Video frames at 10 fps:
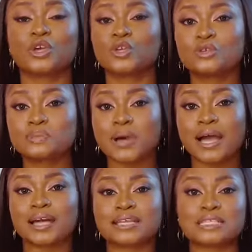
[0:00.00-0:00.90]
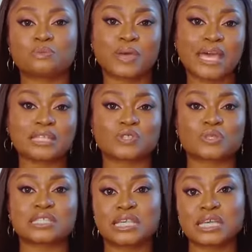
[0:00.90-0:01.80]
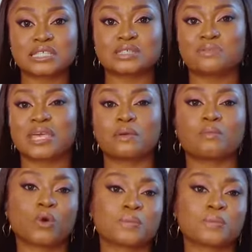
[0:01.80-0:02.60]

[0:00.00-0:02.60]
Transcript: Use markers, pens, or stickers to make it more